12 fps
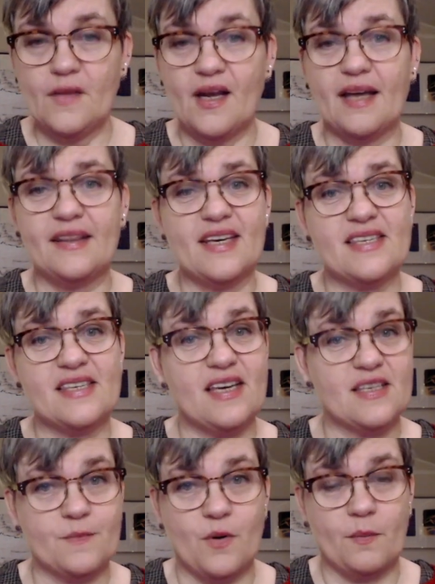And this
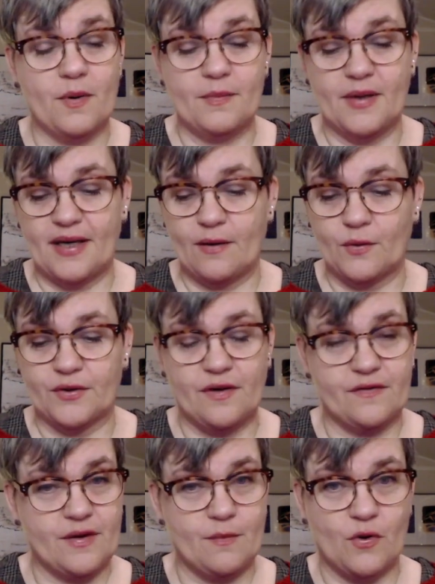is probably one of
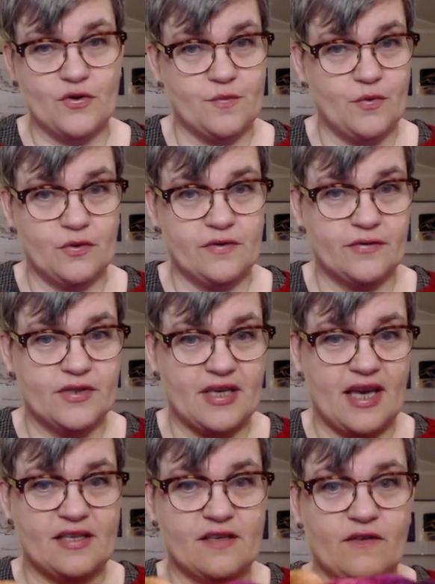the most beautiful
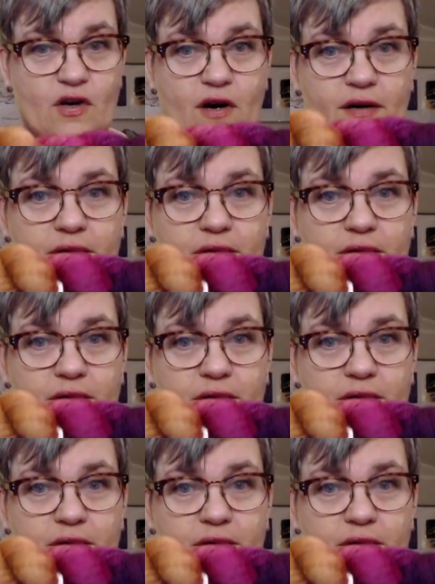skeins of yarn